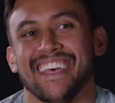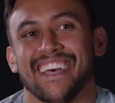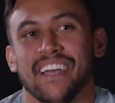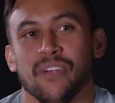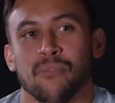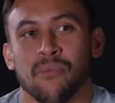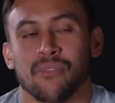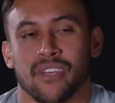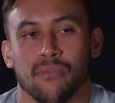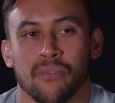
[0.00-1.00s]
I
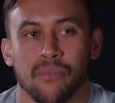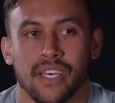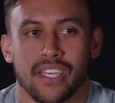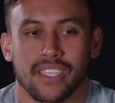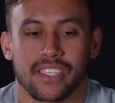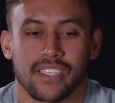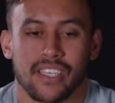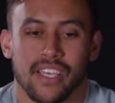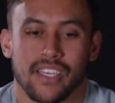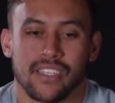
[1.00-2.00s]
remember coming back
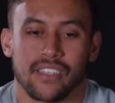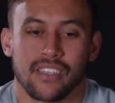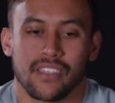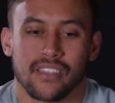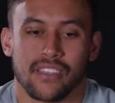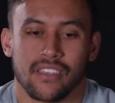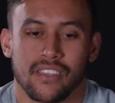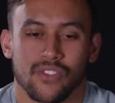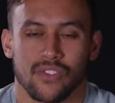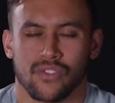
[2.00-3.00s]

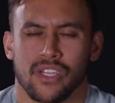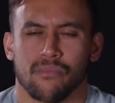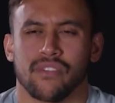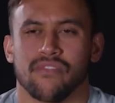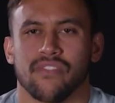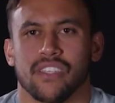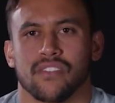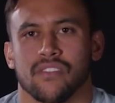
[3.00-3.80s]
and just trying to put a face